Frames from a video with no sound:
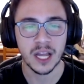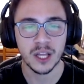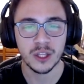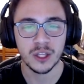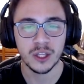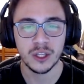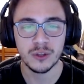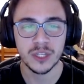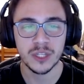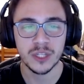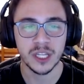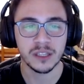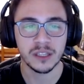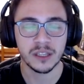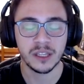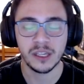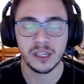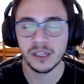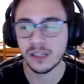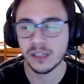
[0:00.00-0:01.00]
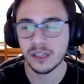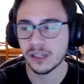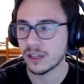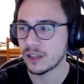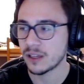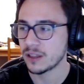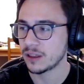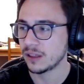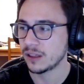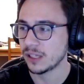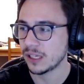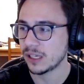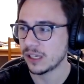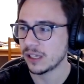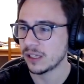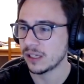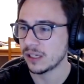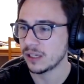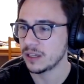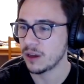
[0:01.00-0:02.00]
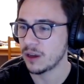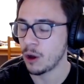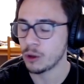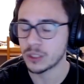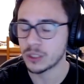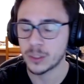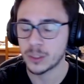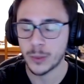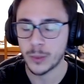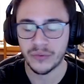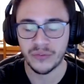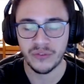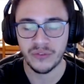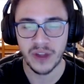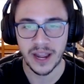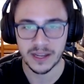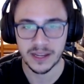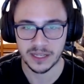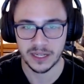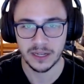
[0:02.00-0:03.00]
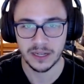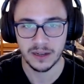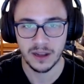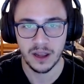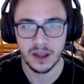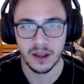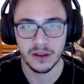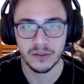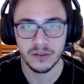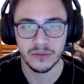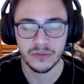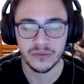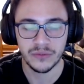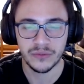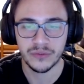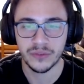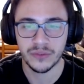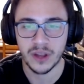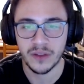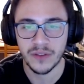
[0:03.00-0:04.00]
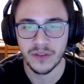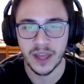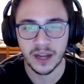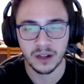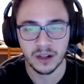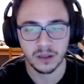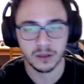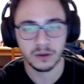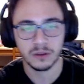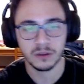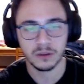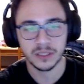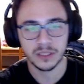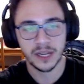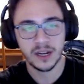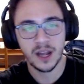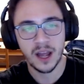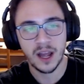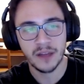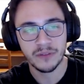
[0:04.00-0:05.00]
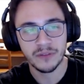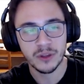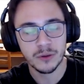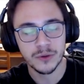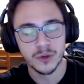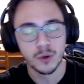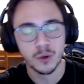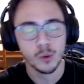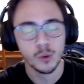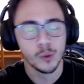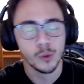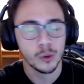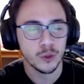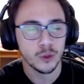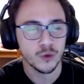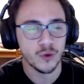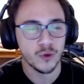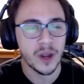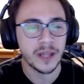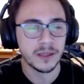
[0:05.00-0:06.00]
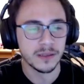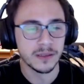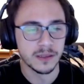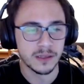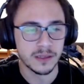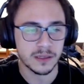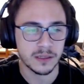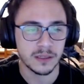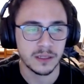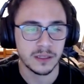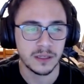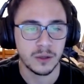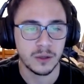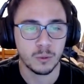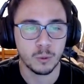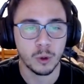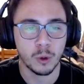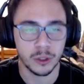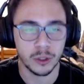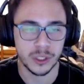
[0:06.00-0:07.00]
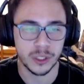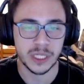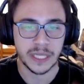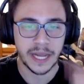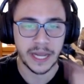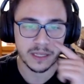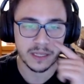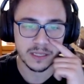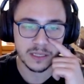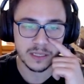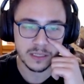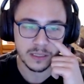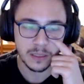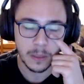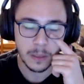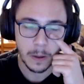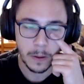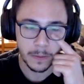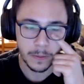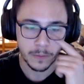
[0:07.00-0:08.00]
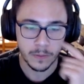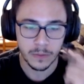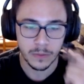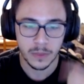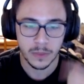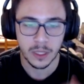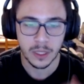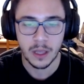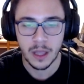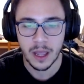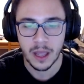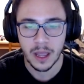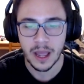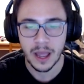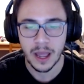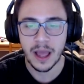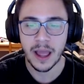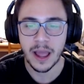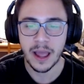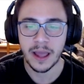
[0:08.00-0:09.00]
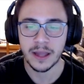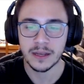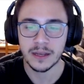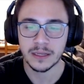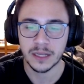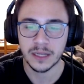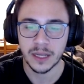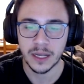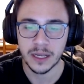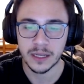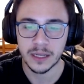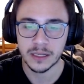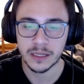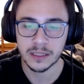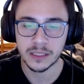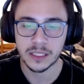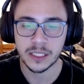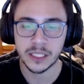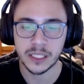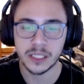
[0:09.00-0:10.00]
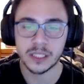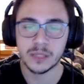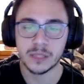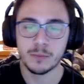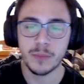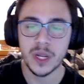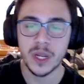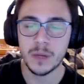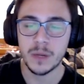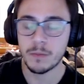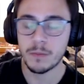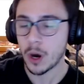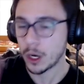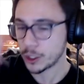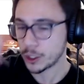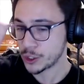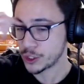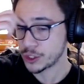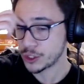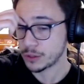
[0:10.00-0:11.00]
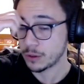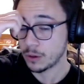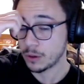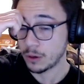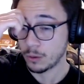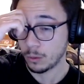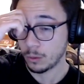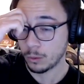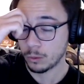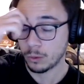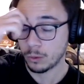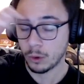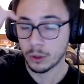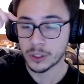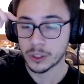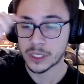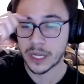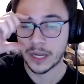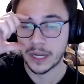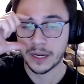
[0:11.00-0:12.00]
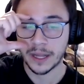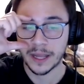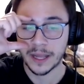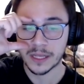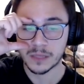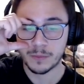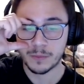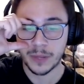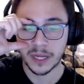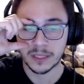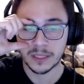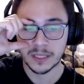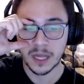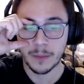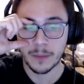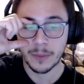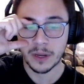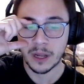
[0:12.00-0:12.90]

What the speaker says: Using the ultimate facet of analytical data. I've used Google Trends roller skates. And since mid-March, roller skating has picked up.